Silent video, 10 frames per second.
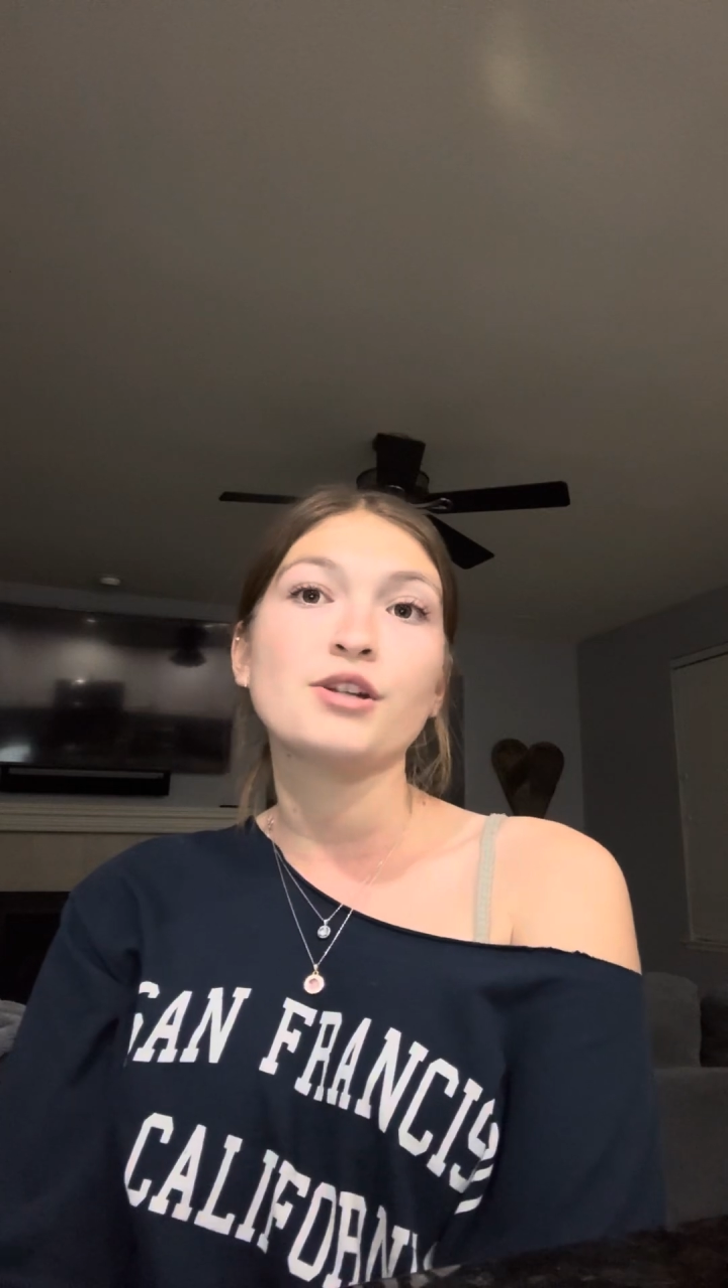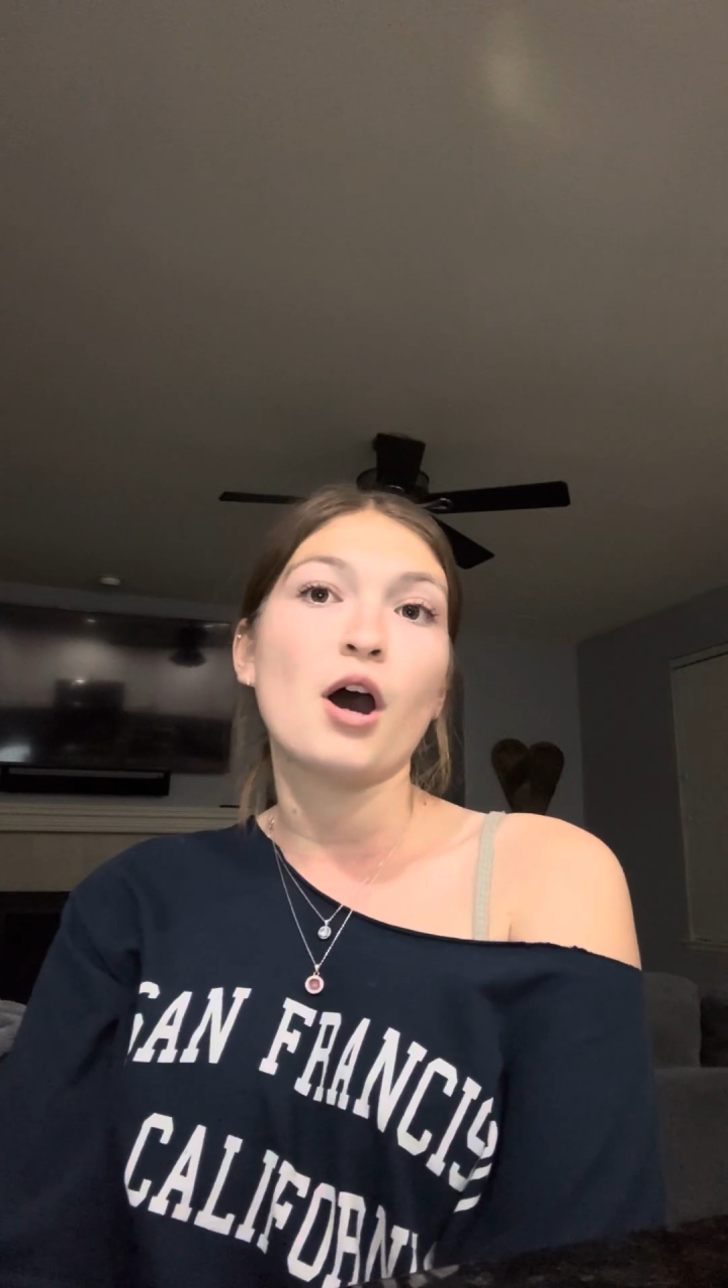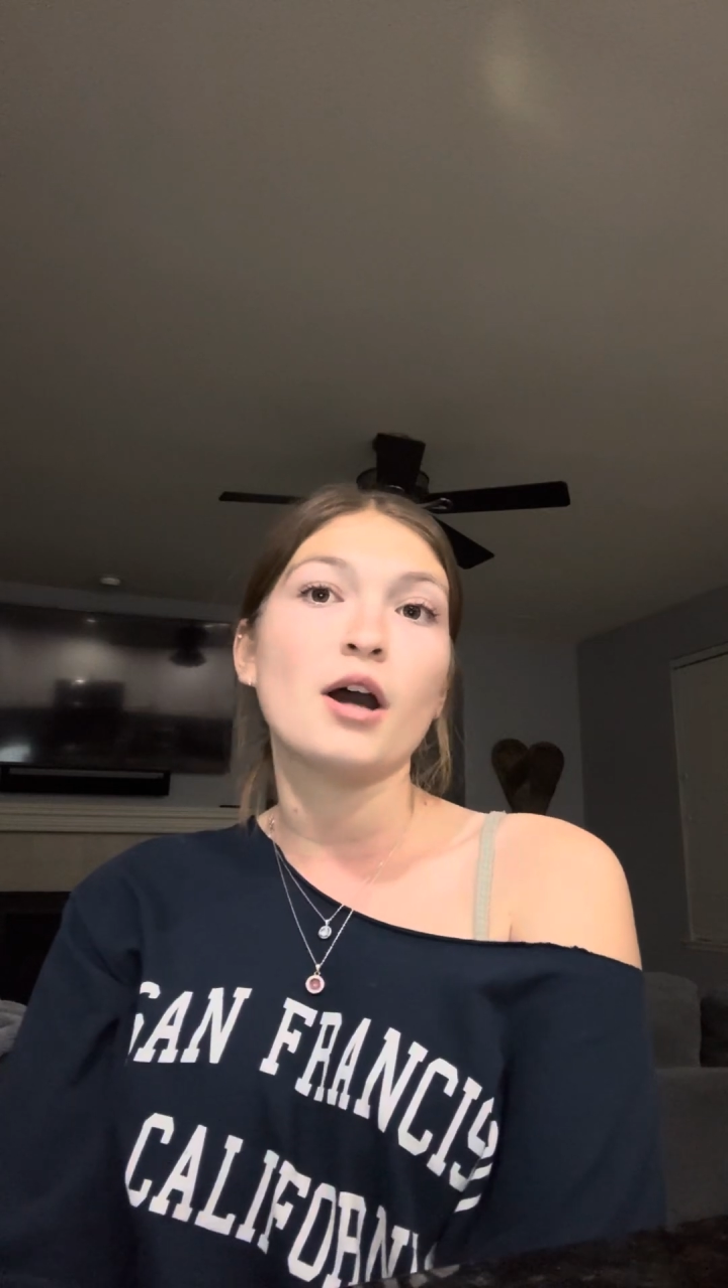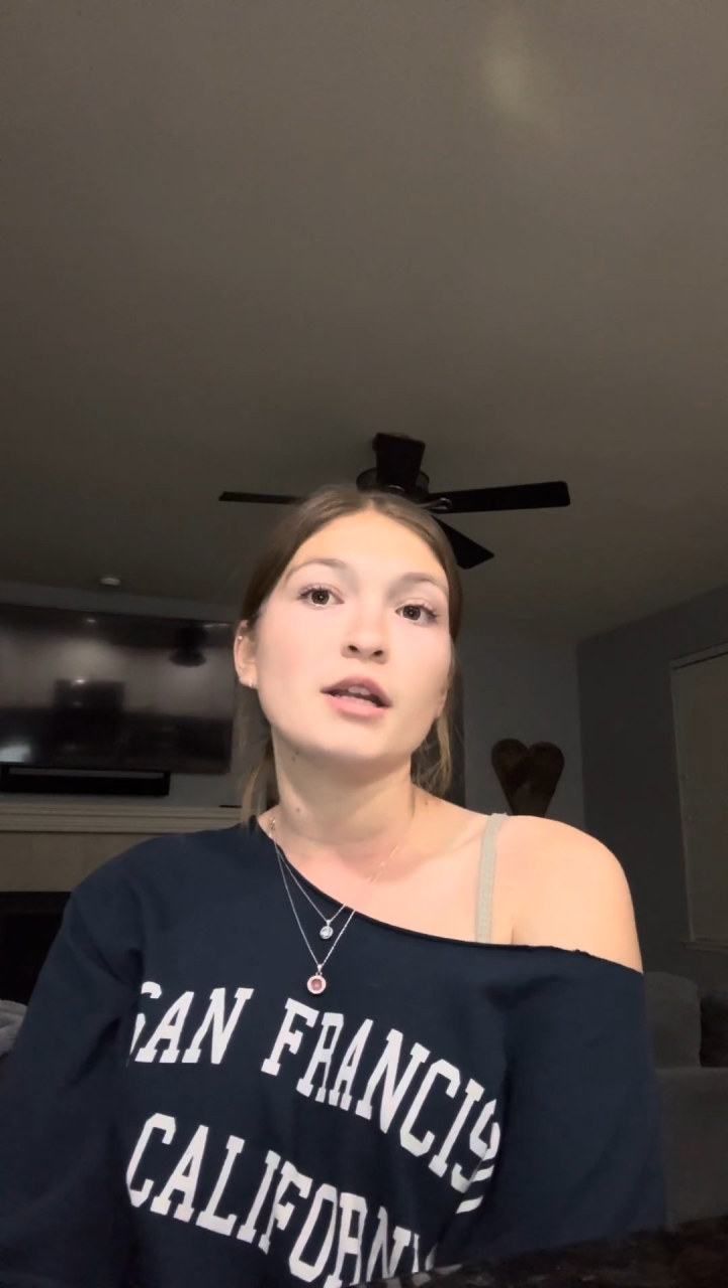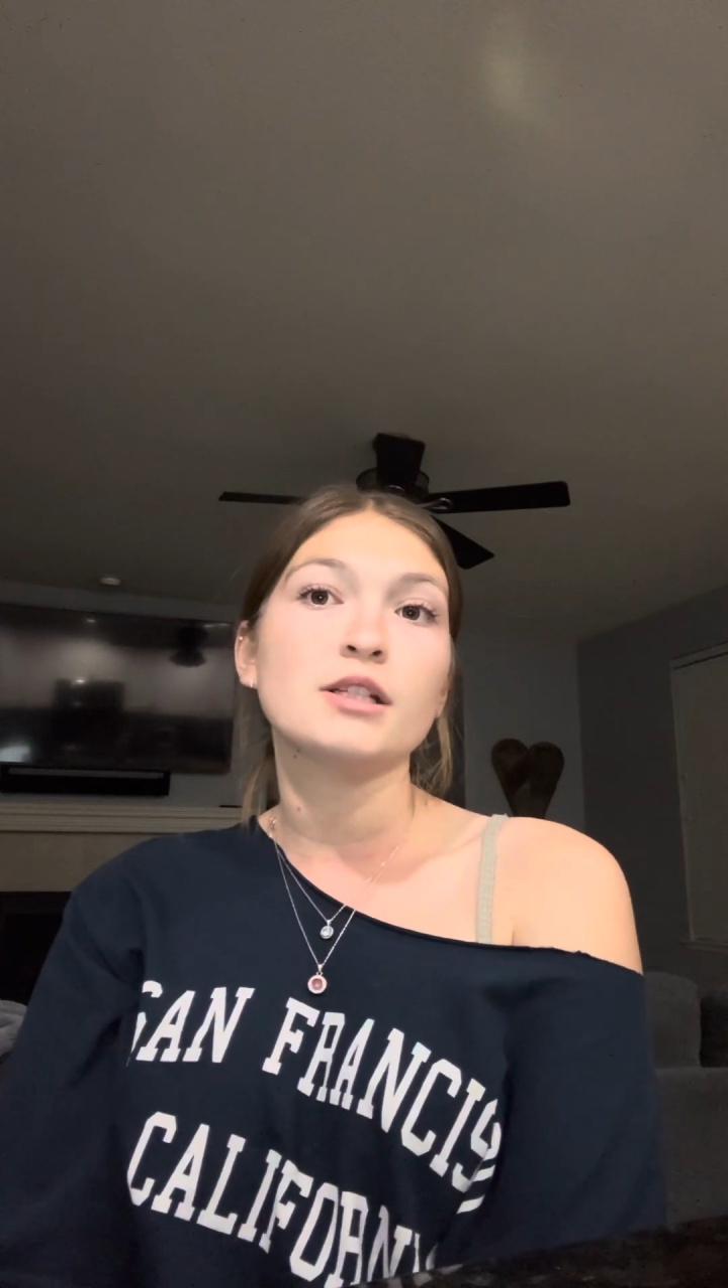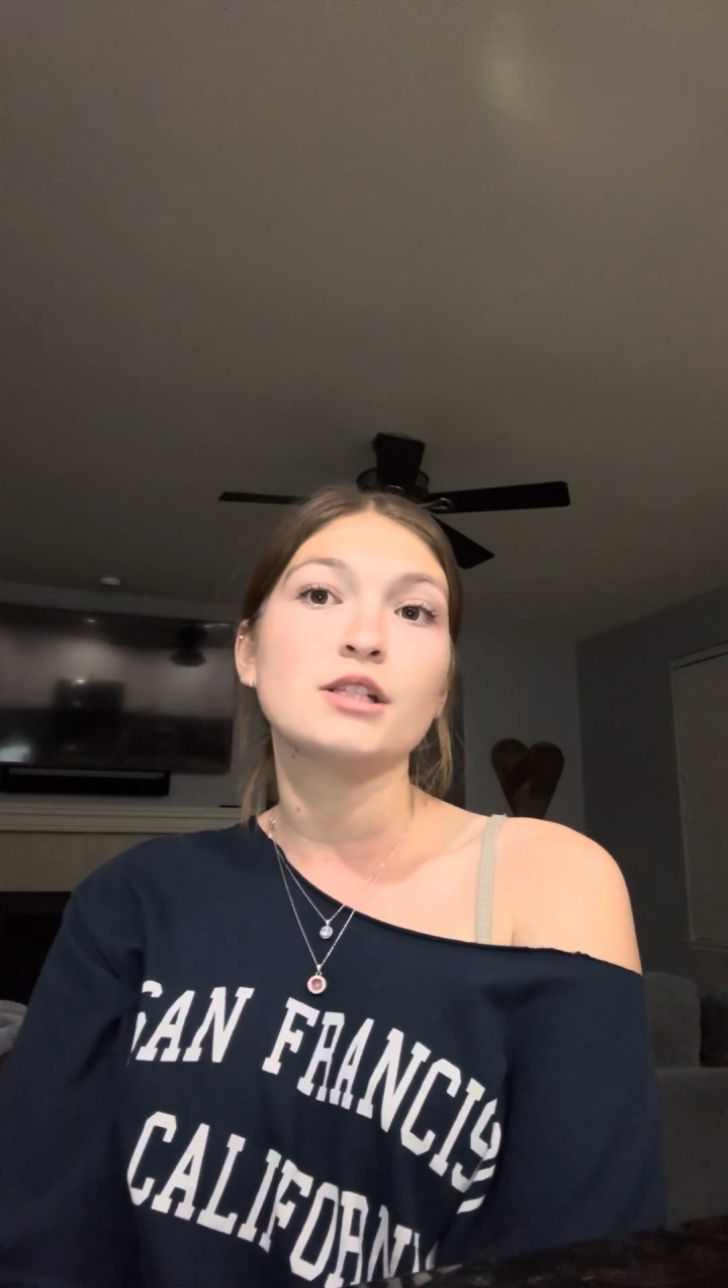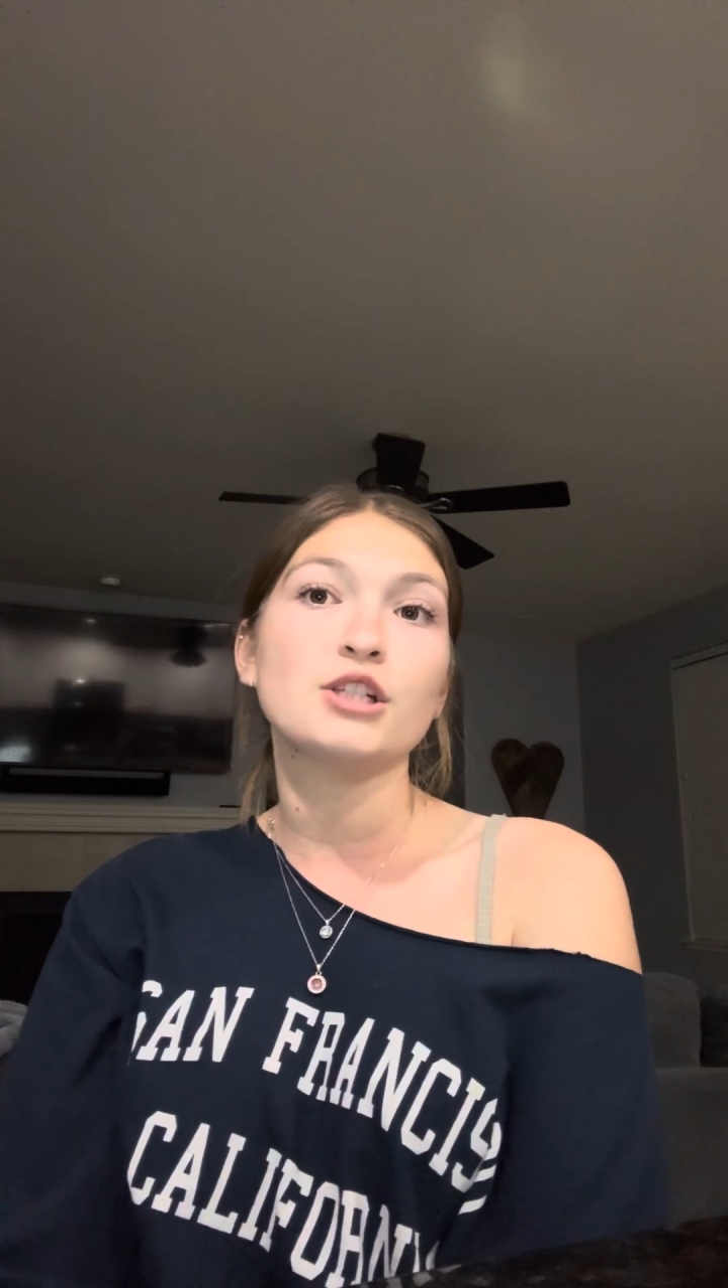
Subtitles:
the audience